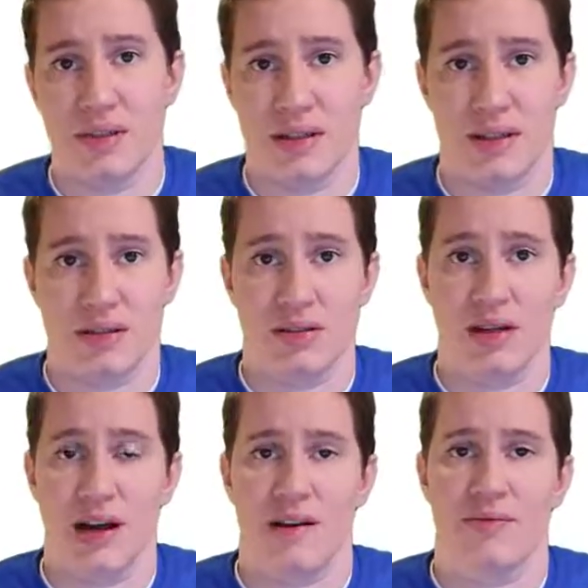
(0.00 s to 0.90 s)
we can actually
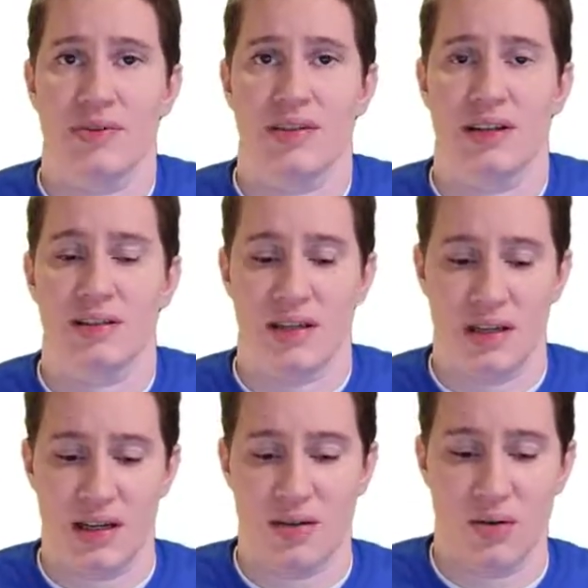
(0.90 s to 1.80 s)
have with side,
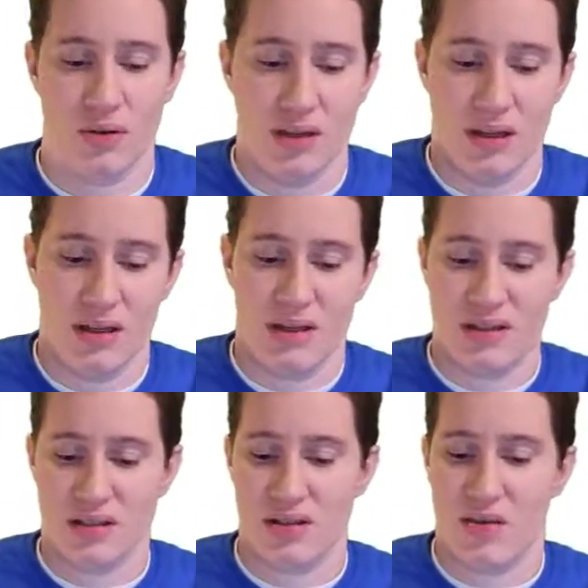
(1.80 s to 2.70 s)
side, angle
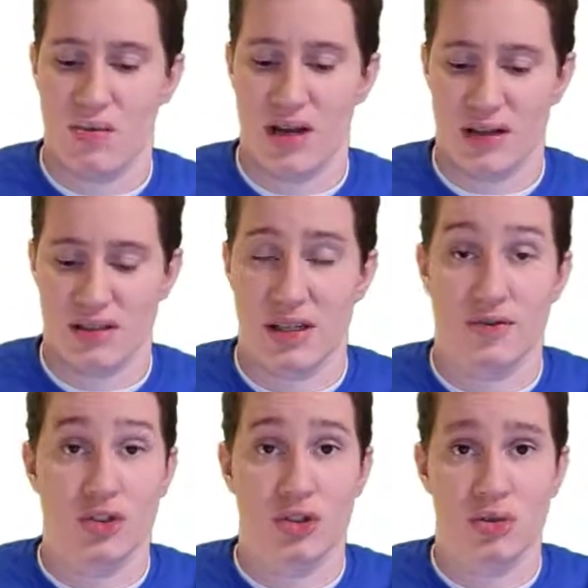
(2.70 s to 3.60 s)
is we actually
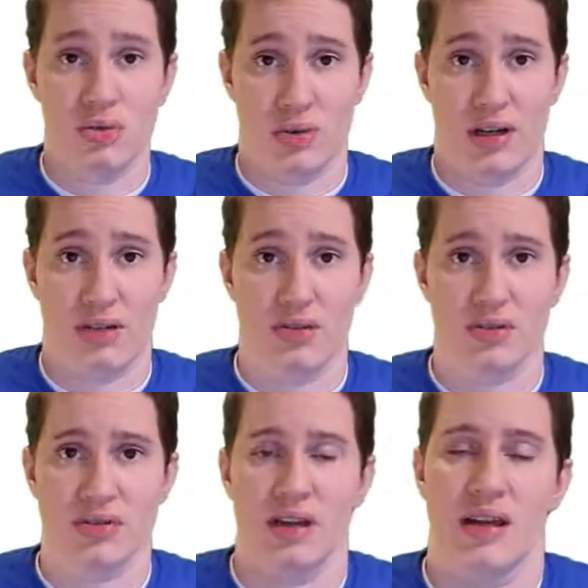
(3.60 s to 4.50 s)
have two
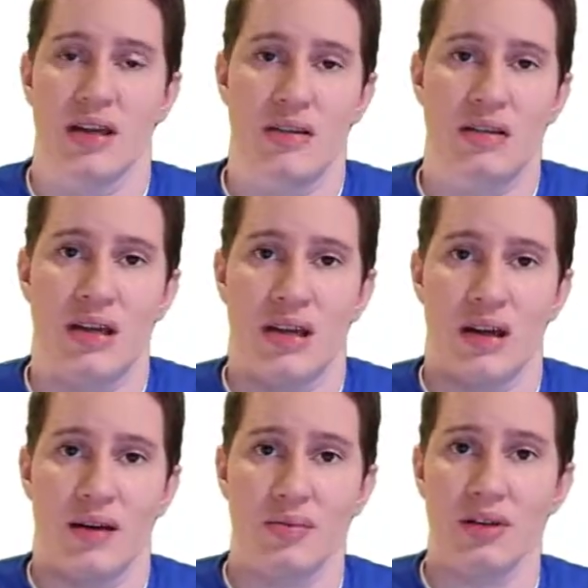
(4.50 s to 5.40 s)
triangles. And
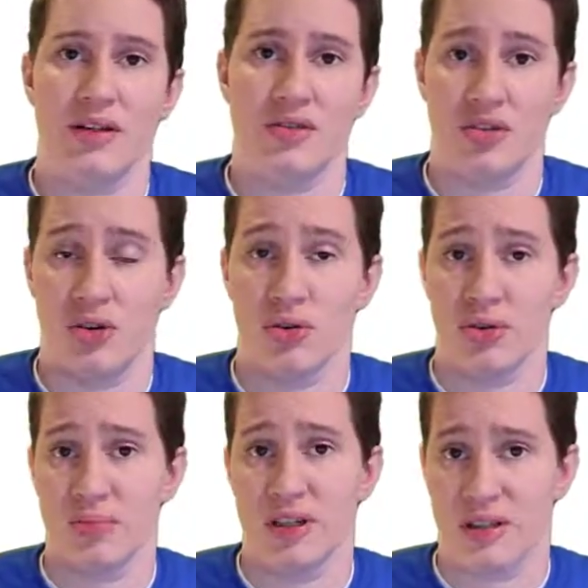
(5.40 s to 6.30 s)
I'm going to show you
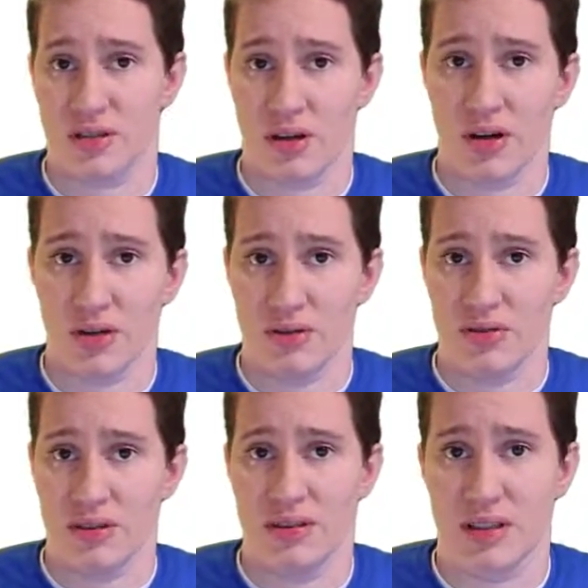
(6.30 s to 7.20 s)
a picture
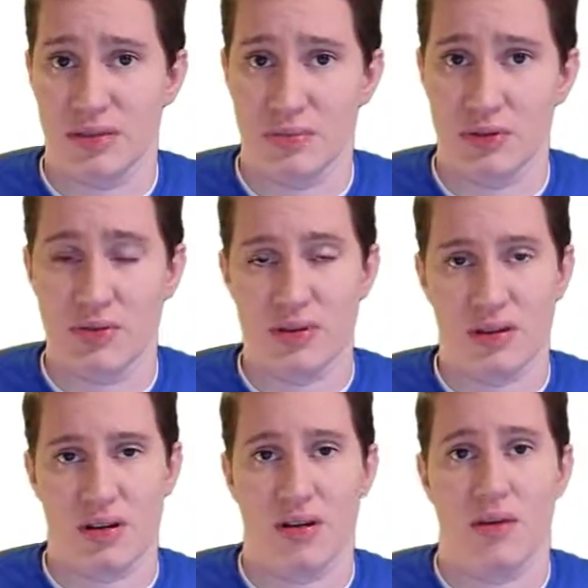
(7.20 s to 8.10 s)
using Desmos
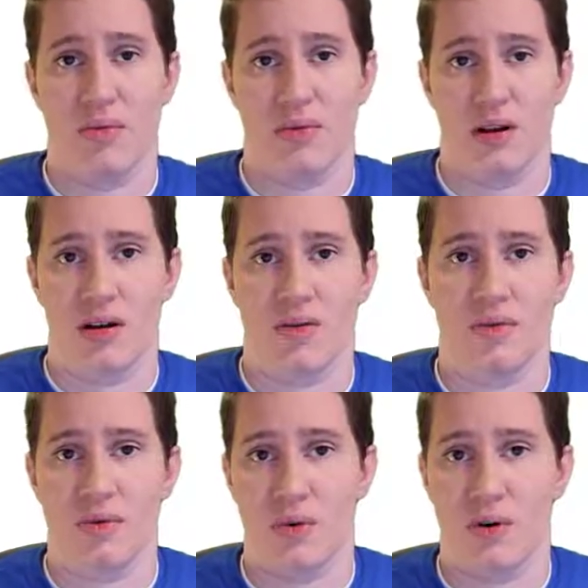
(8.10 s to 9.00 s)

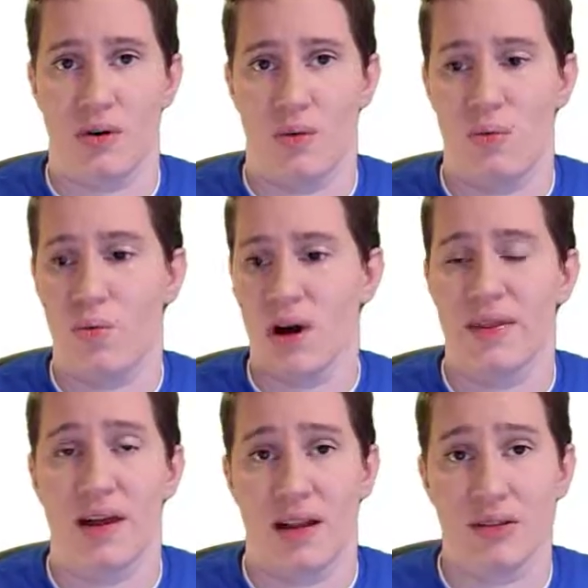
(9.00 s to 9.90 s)
of
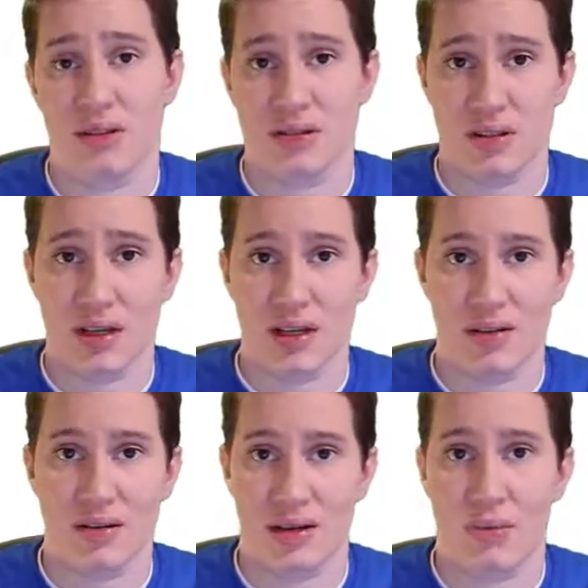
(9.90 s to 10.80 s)
what that looks
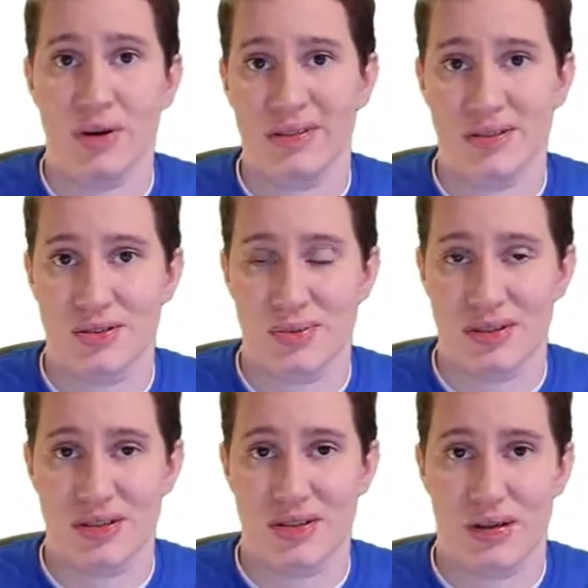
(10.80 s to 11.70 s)
like what
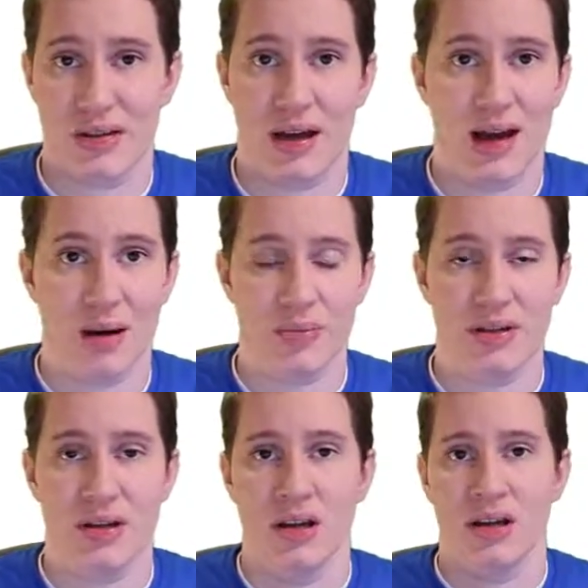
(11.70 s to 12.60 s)
situation can make that
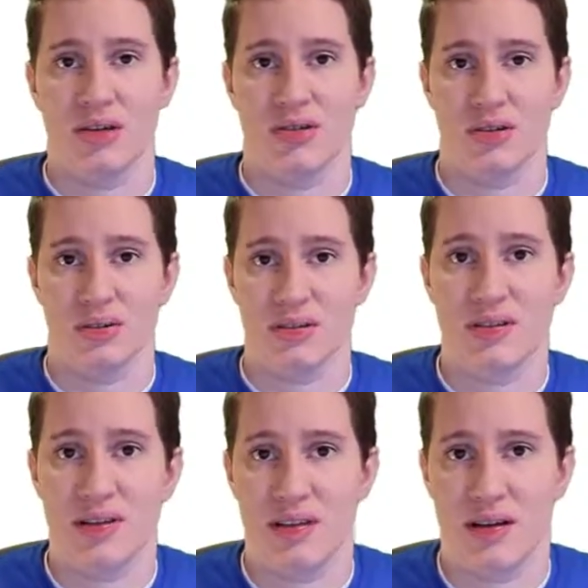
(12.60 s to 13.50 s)
happen. So let's
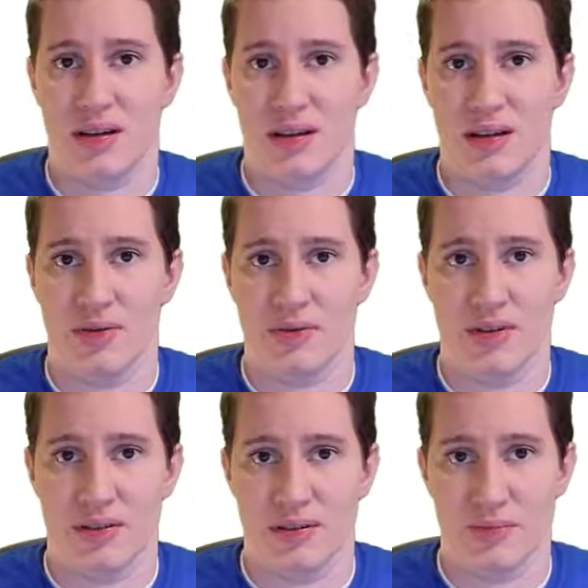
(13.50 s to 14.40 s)
see if
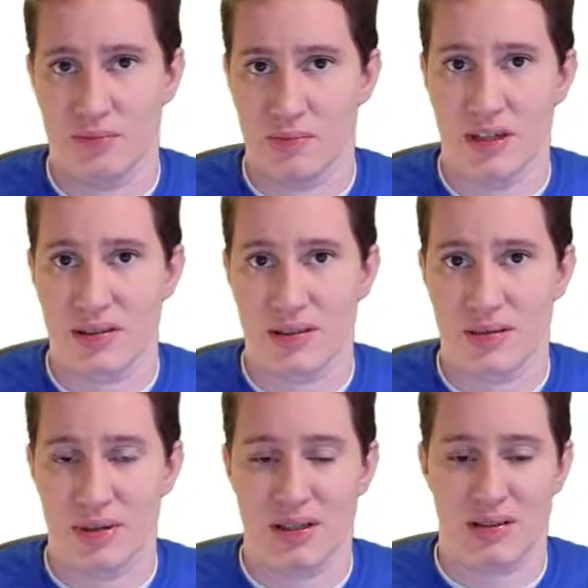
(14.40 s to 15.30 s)
this makes
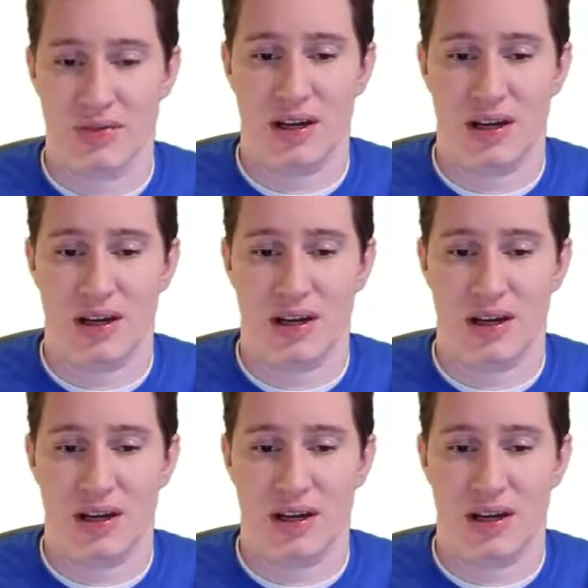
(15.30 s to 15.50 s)
sense because of